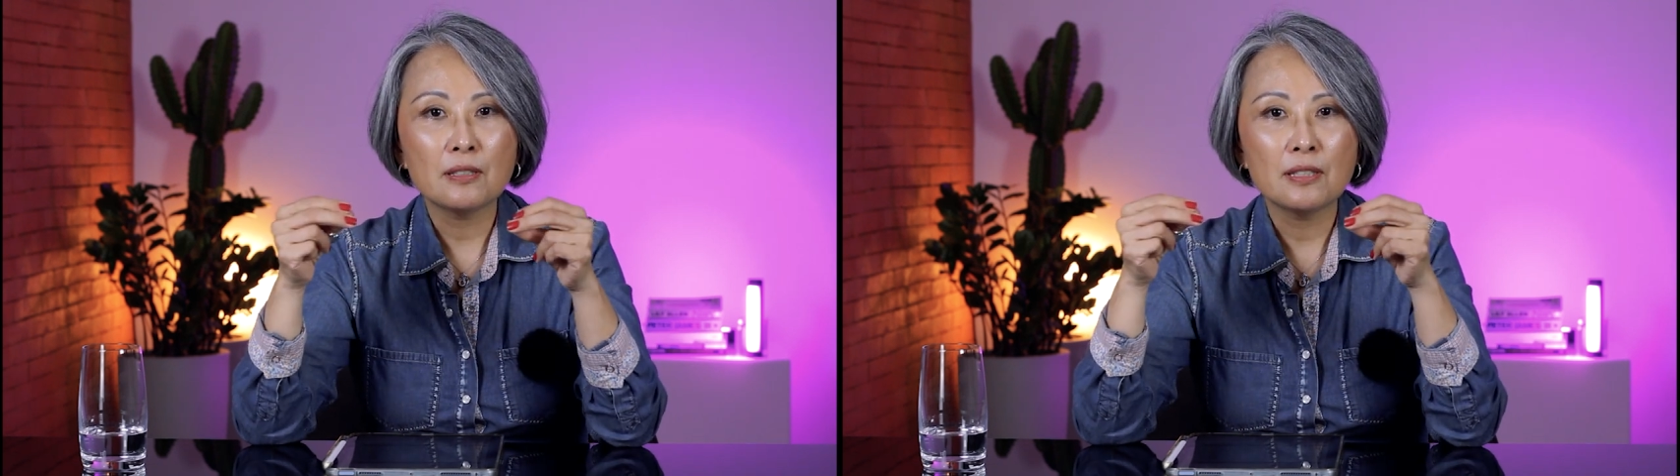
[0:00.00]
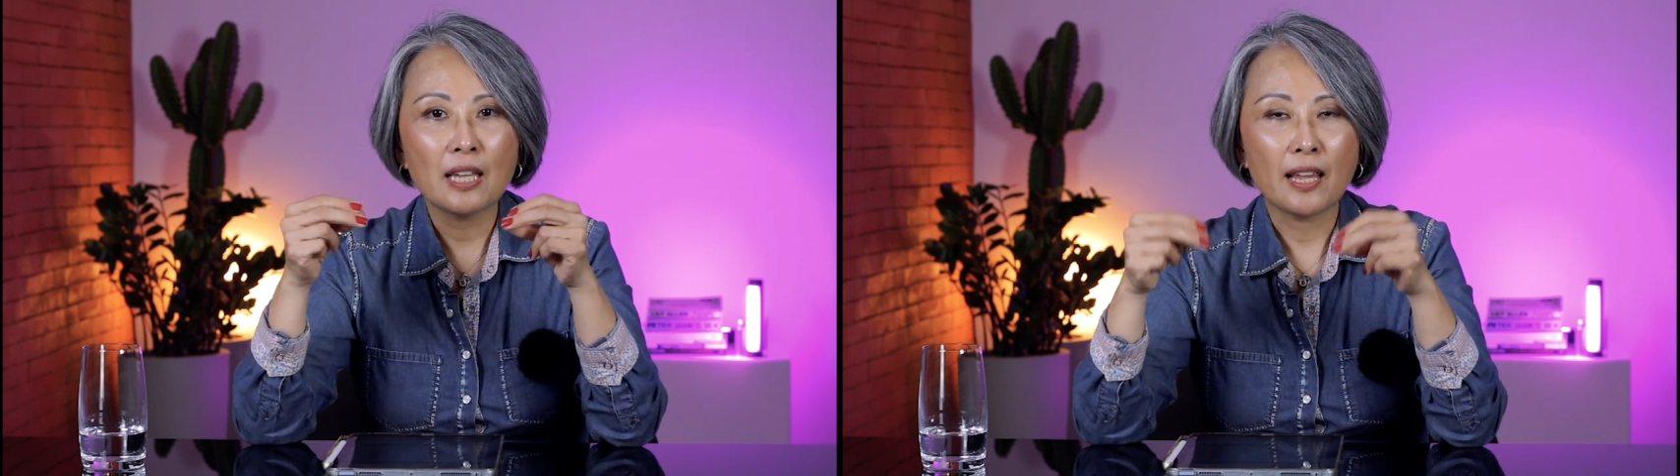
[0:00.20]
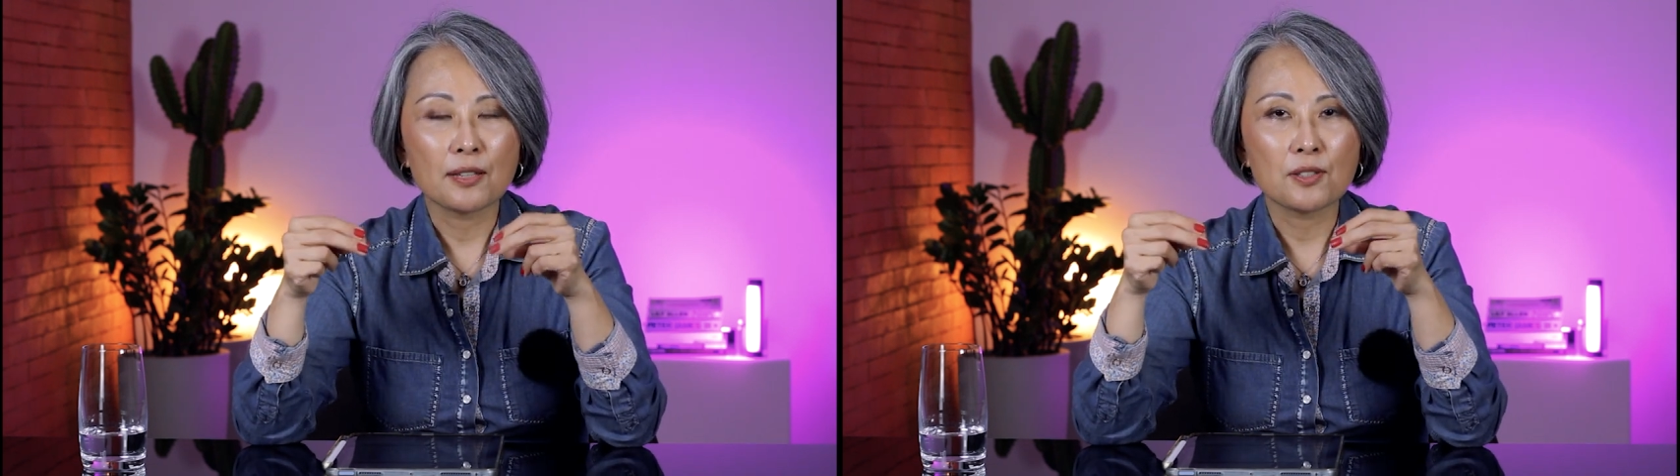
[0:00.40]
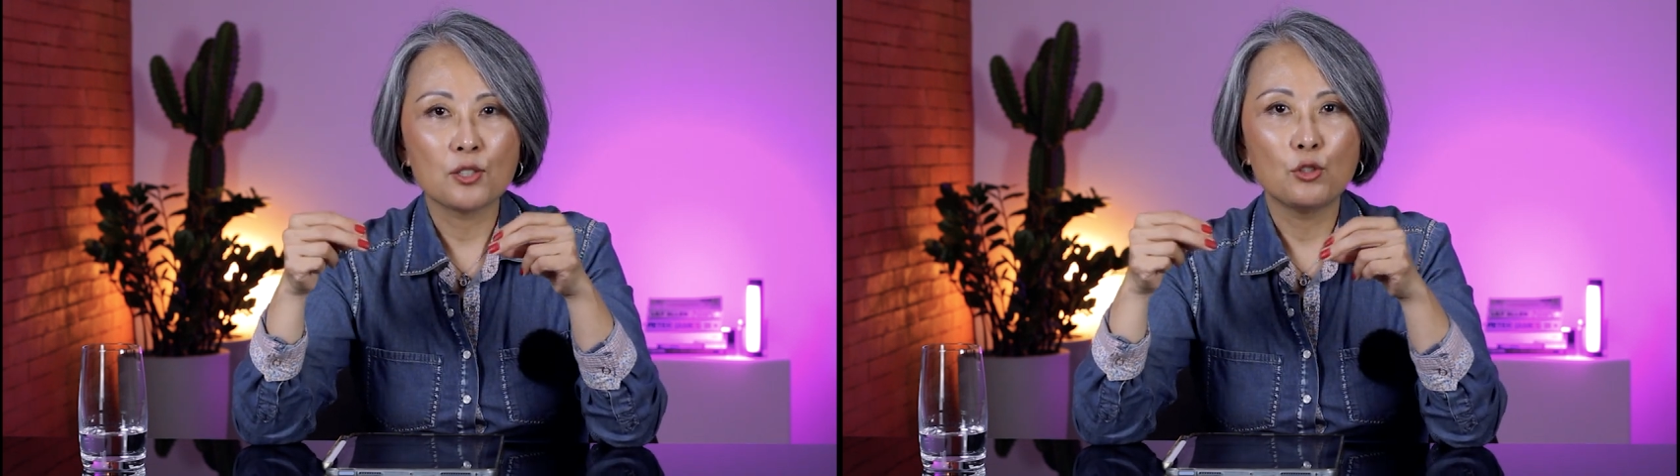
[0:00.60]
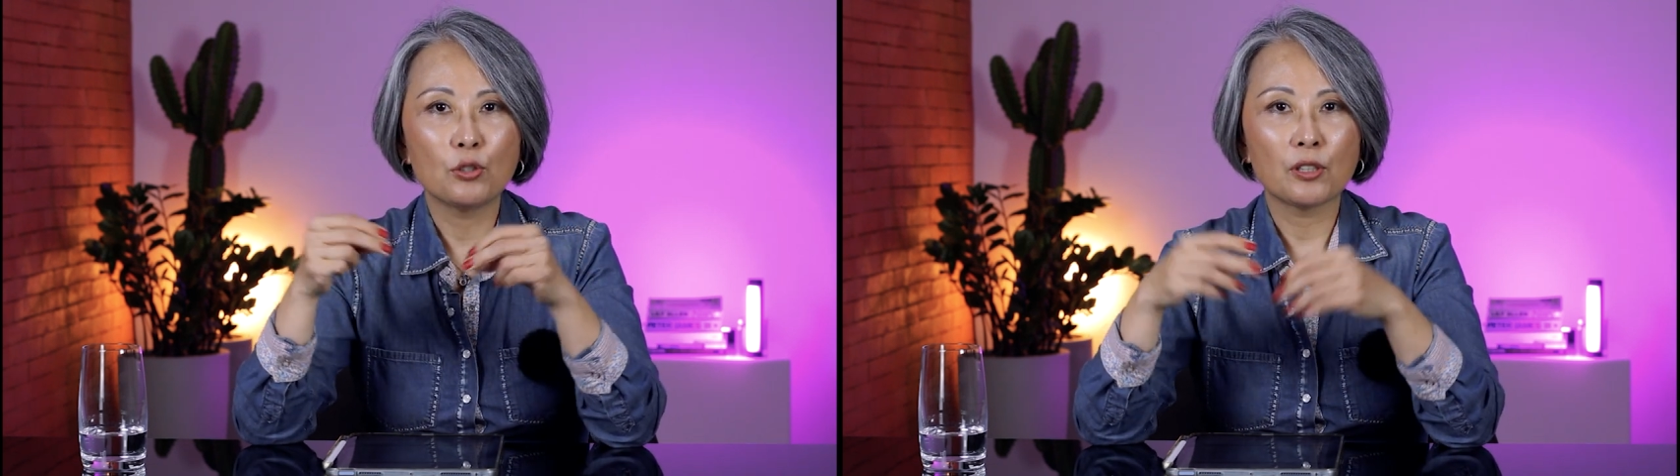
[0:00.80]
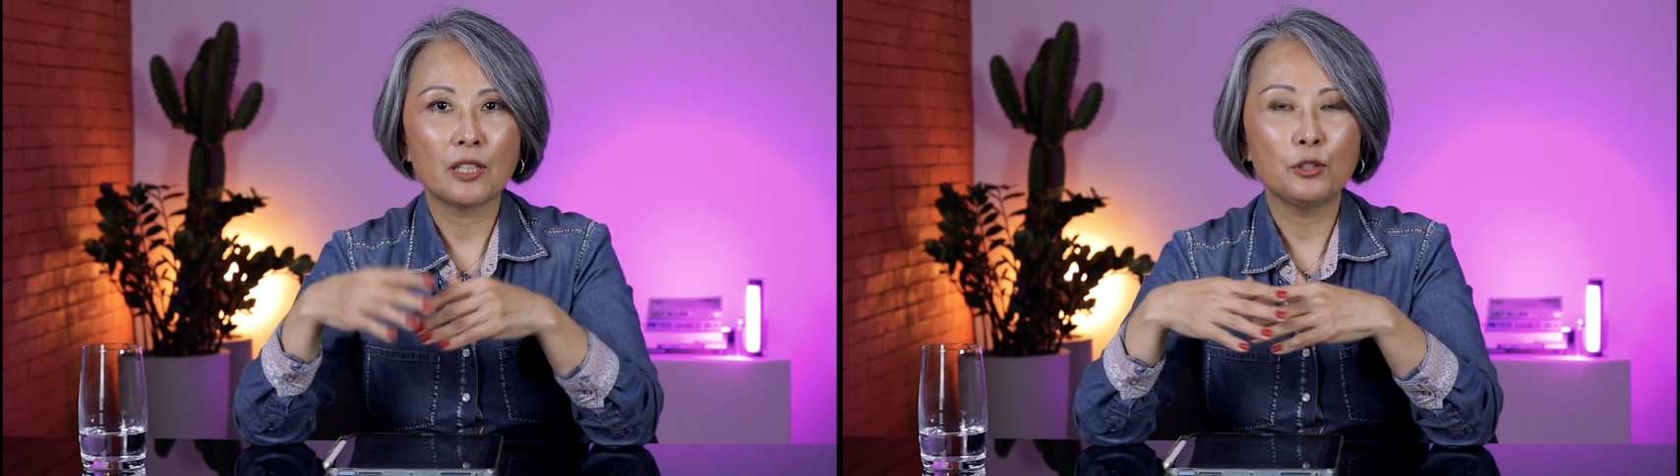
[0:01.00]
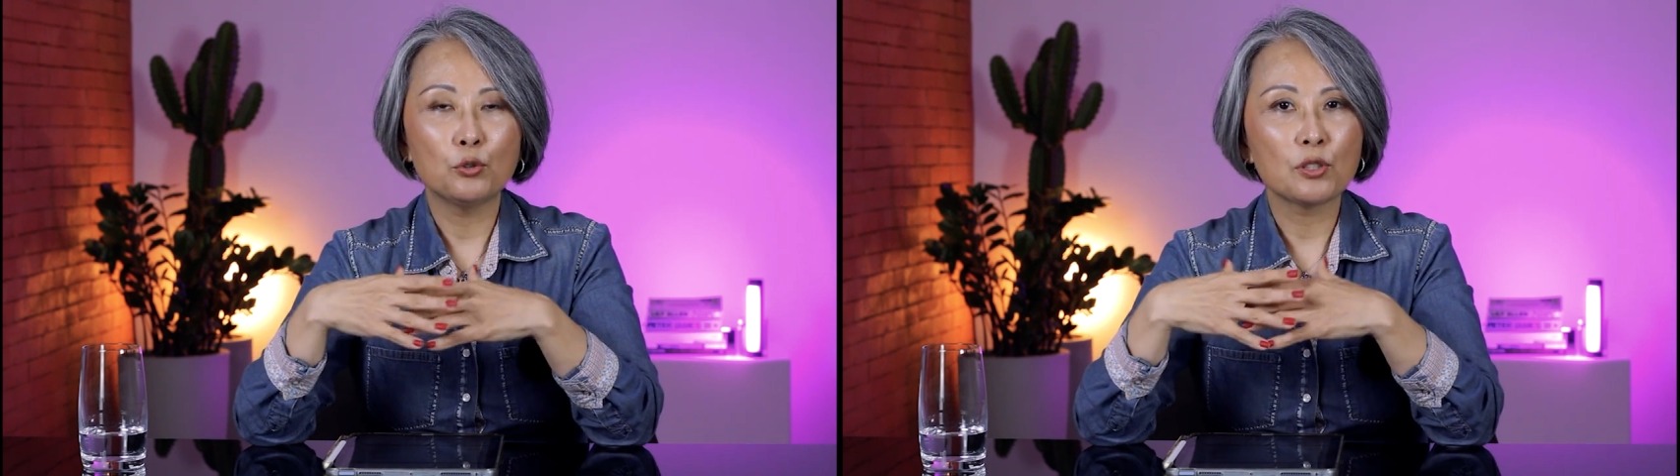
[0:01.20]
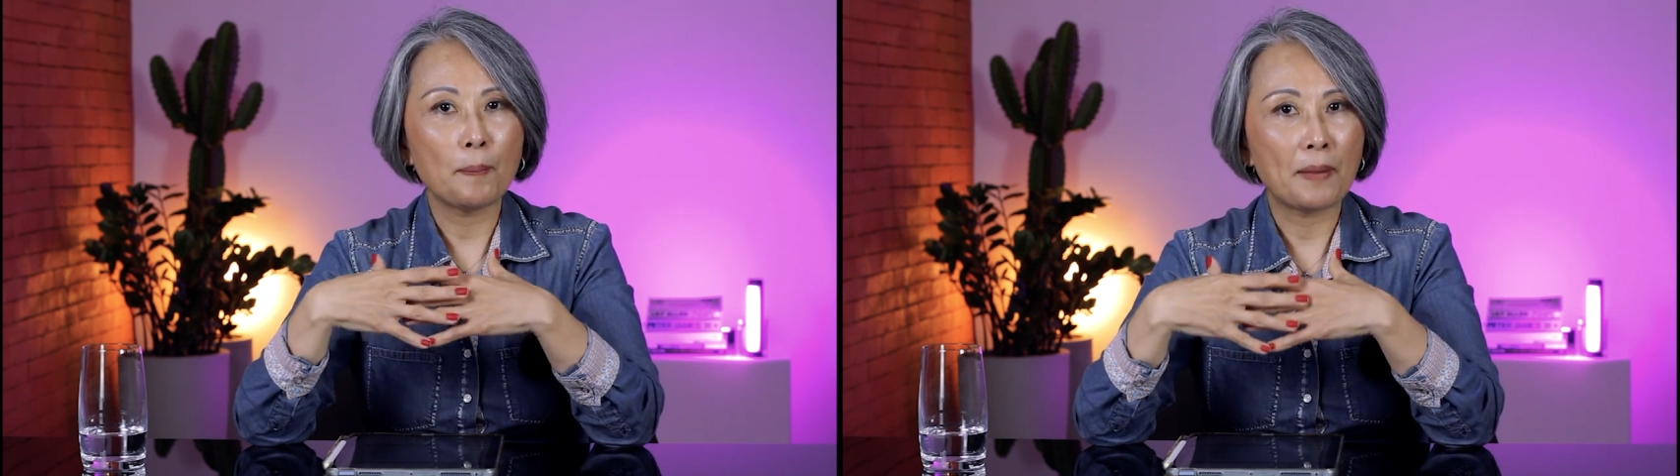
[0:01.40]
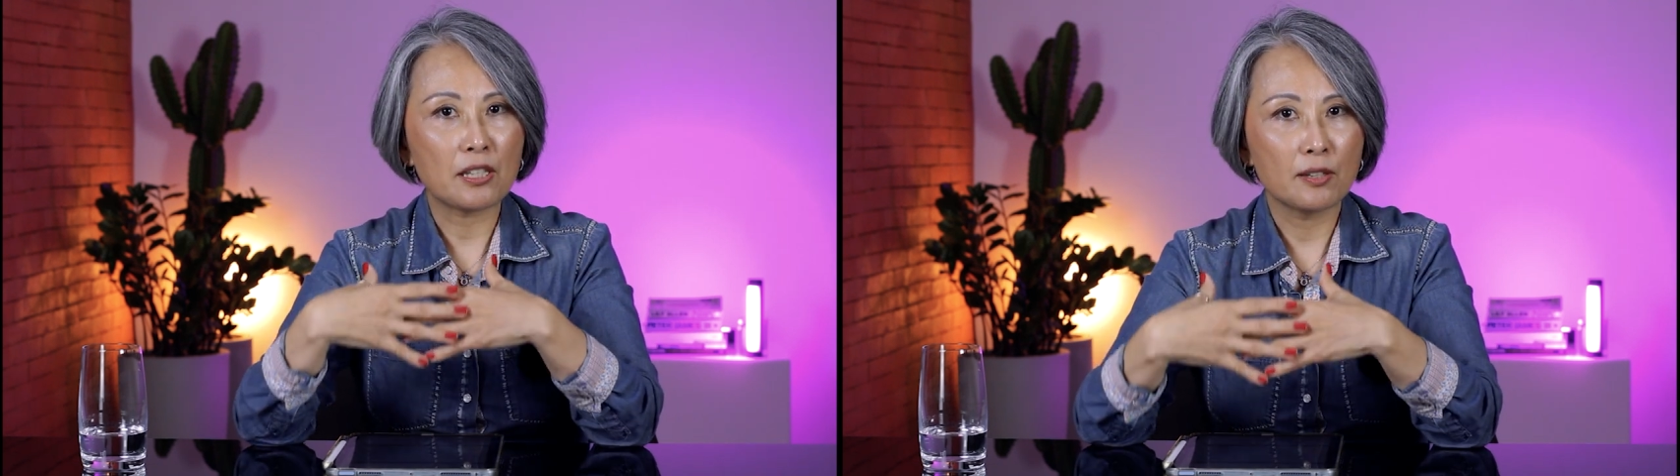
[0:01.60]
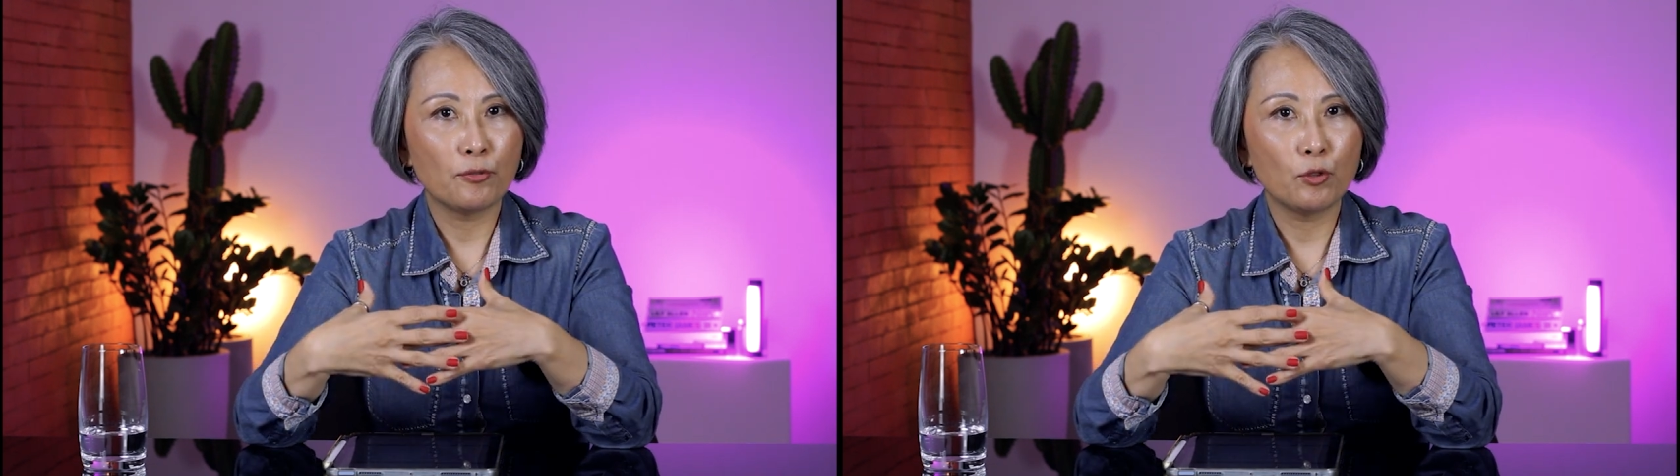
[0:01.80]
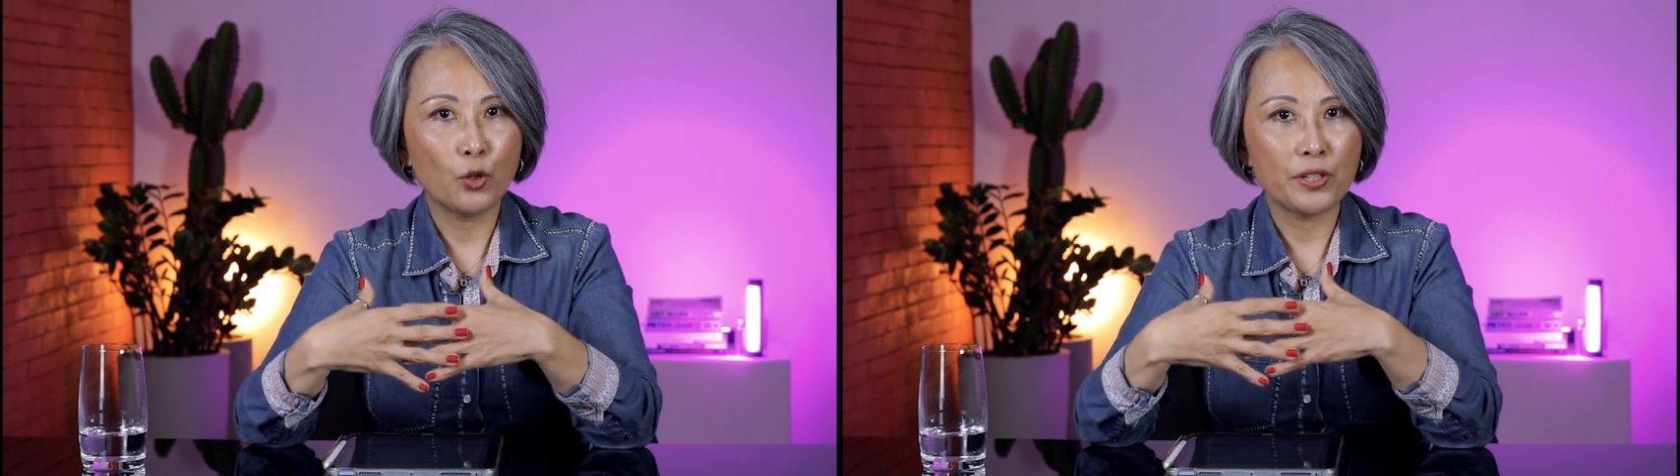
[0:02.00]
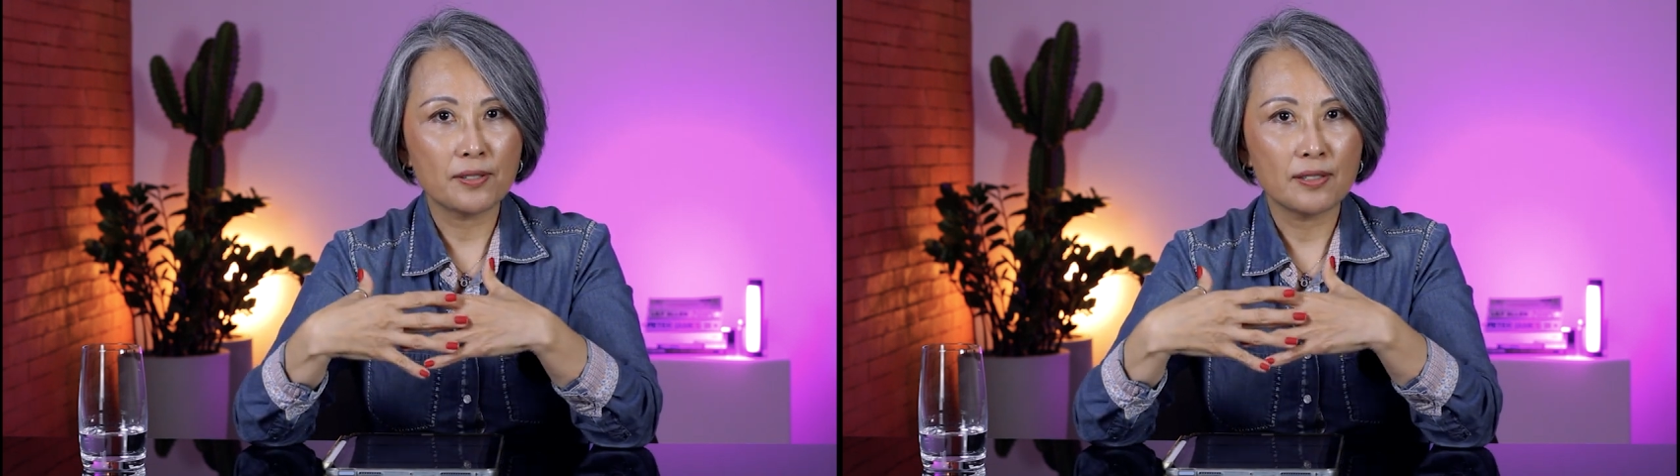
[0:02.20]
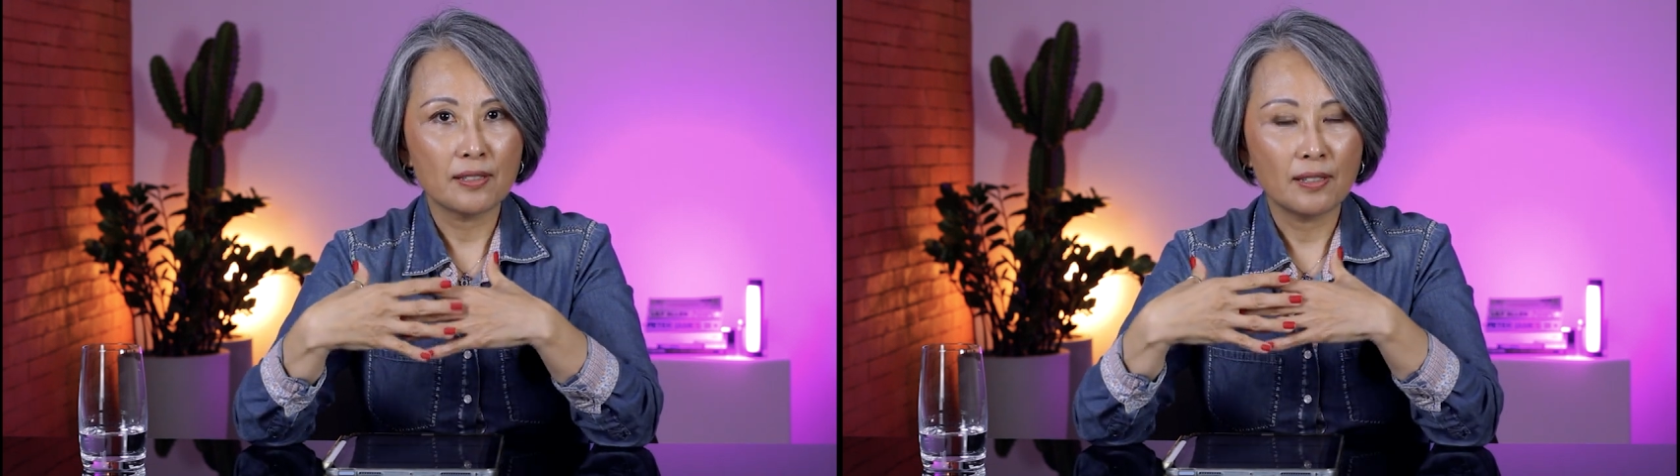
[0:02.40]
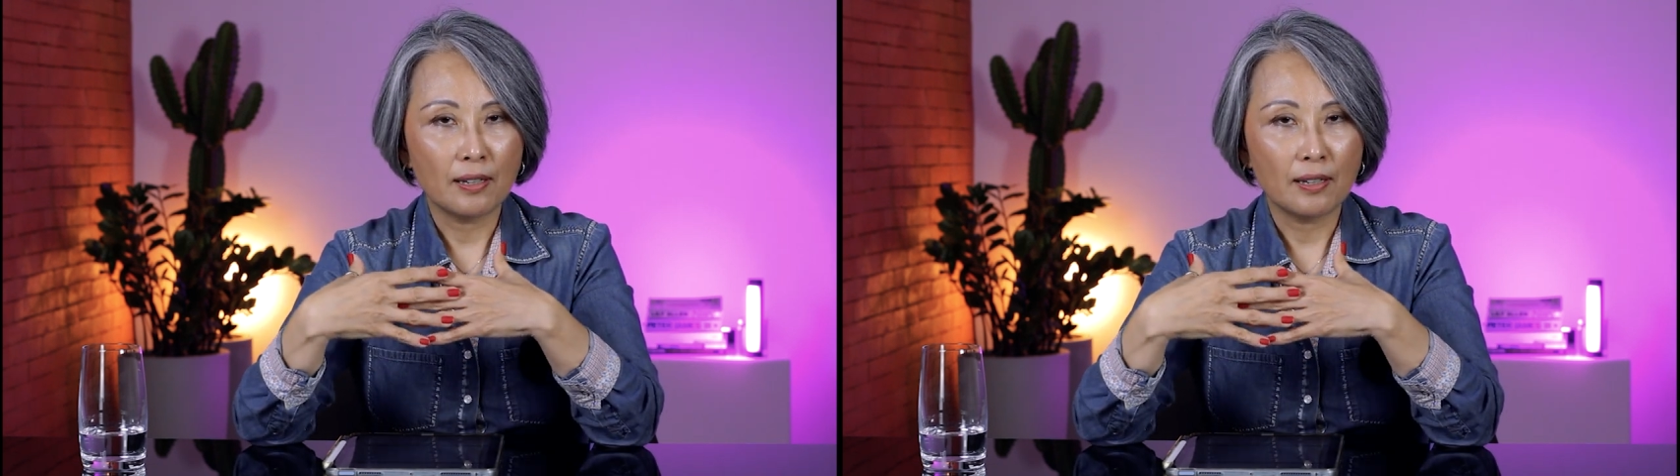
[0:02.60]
tense you're gonna use the passive voice